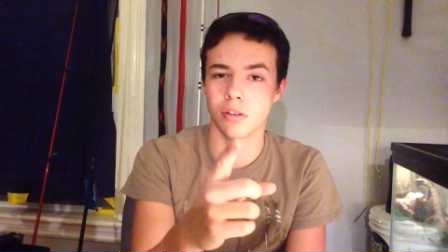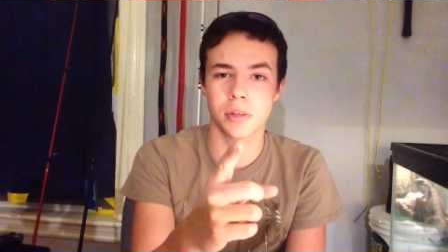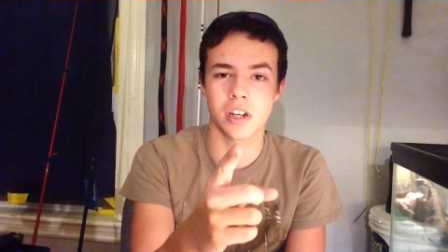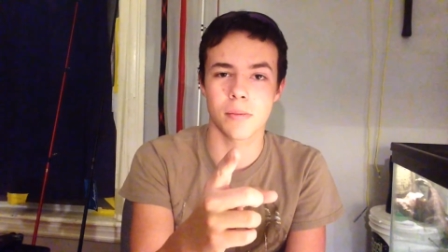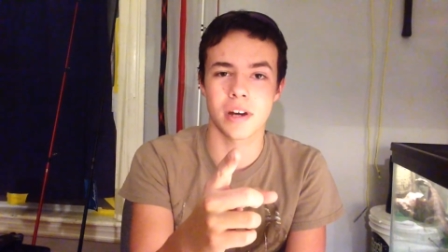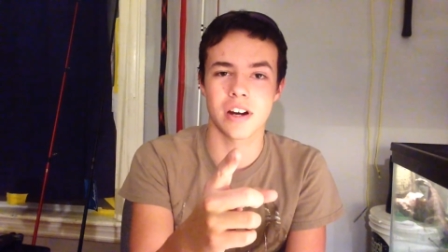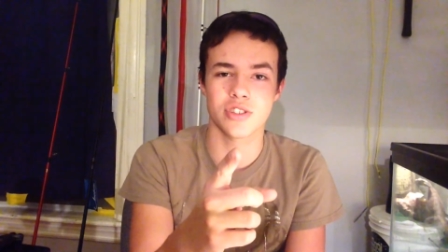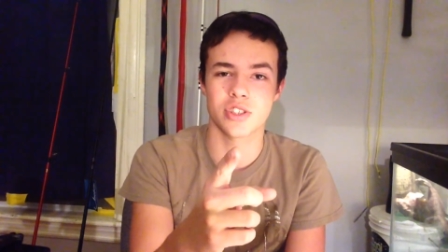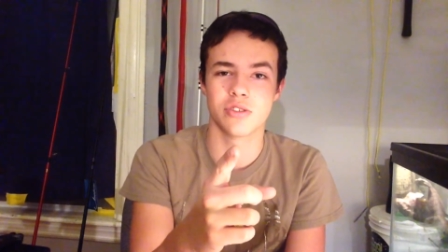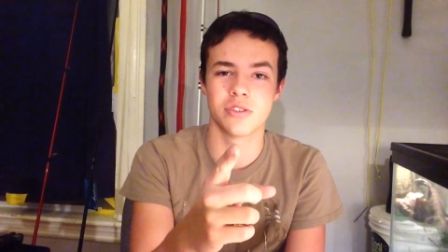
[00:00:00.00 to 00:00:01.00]
it'll be coming
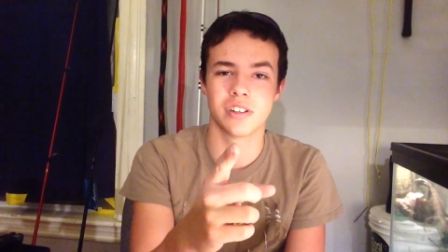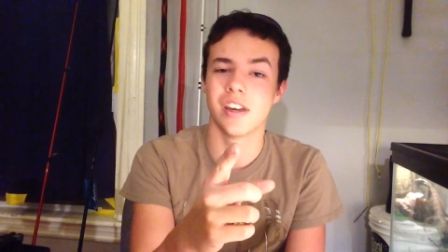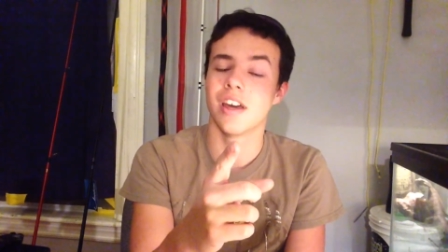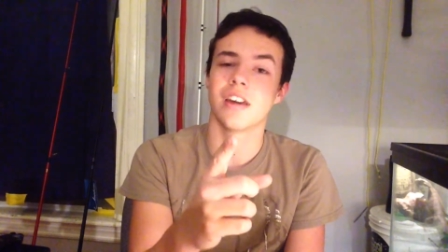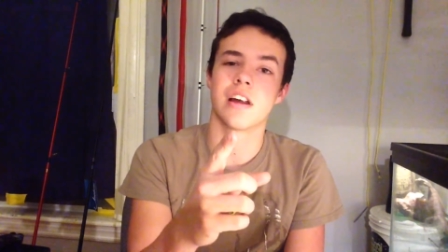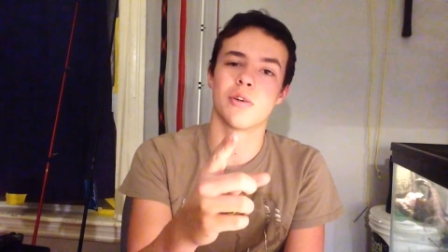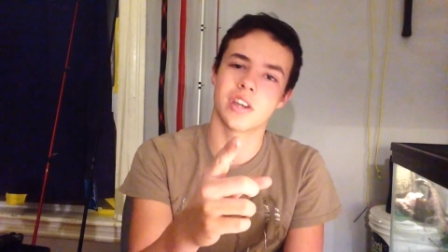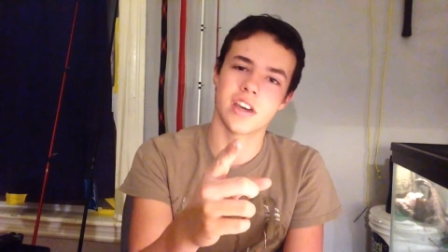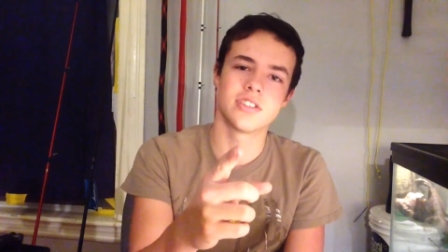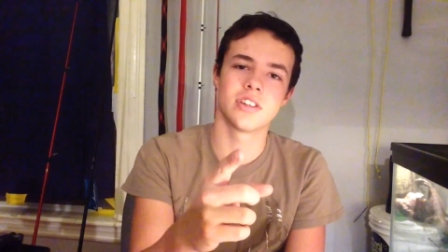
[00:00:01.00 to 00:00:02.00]
out soon. I'll
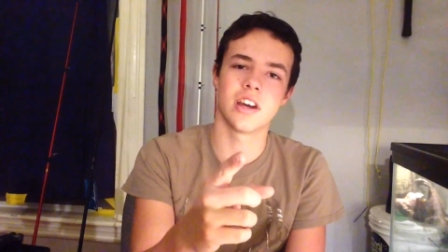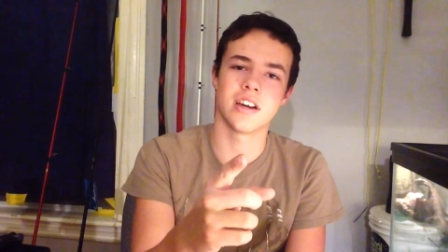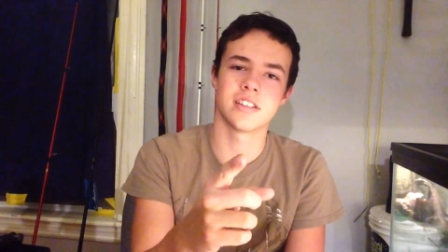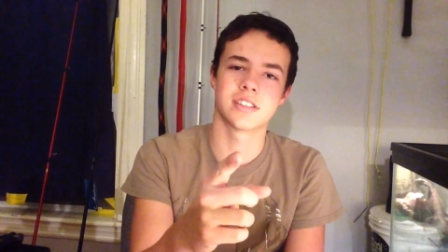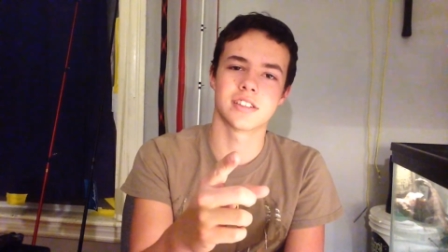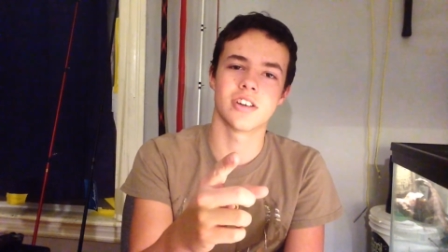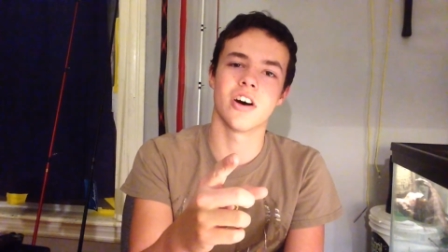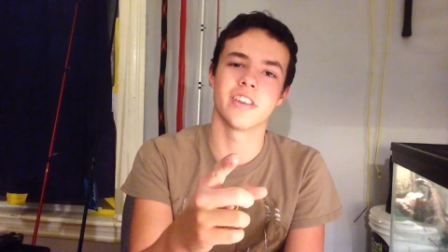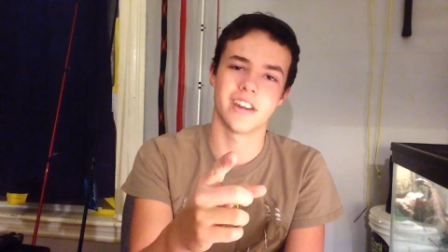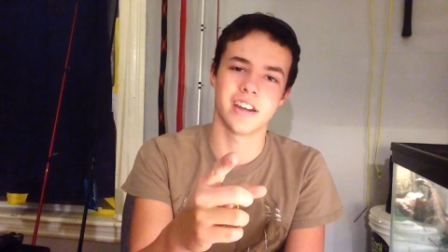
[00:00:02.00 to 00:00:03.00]
catch you guys
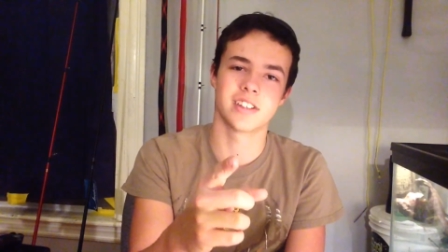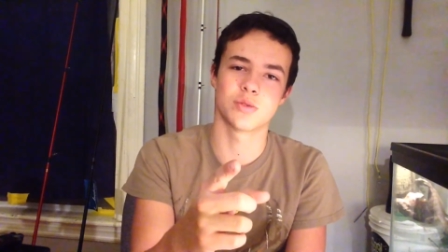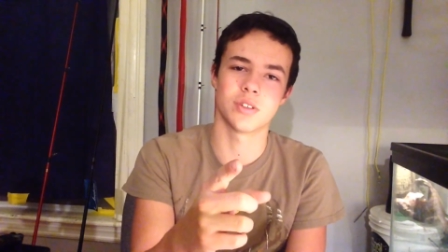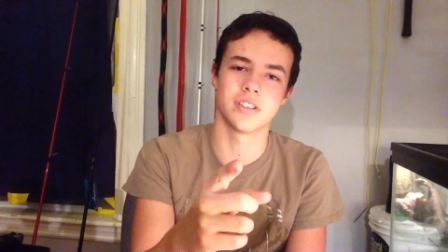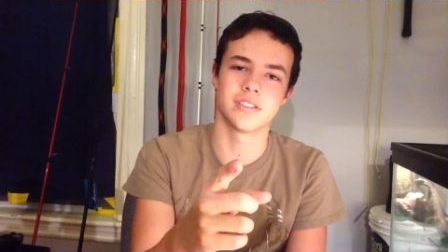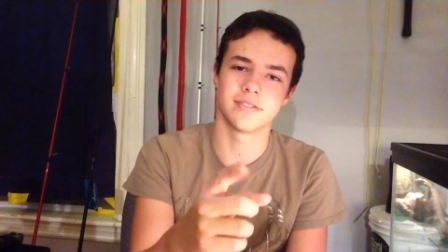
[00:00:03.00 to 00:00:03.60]
on the next one.